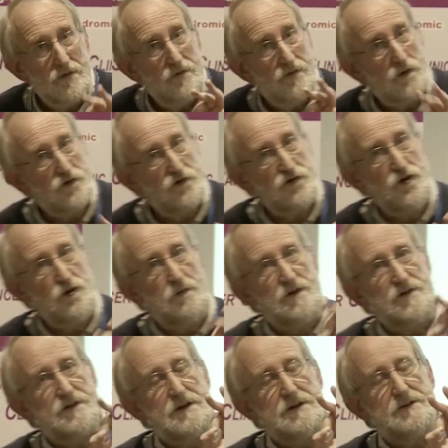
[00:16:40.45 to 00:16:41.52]
those
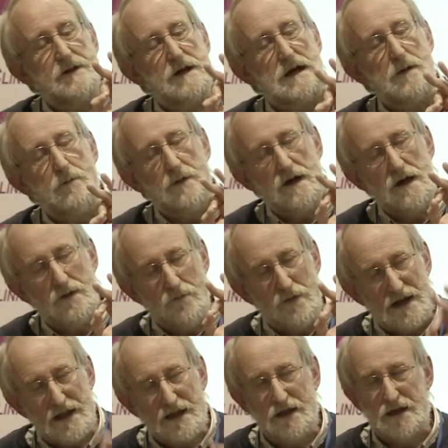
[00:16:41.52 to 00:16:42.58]
tumours at
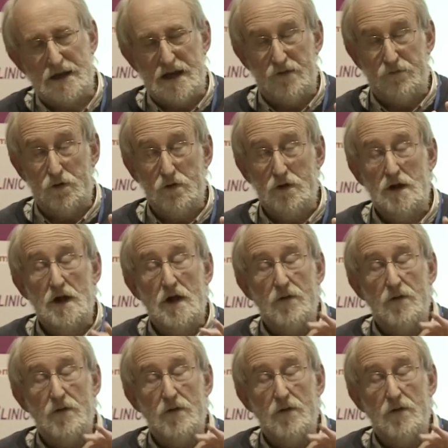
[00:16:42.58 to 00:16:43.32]
molecular level,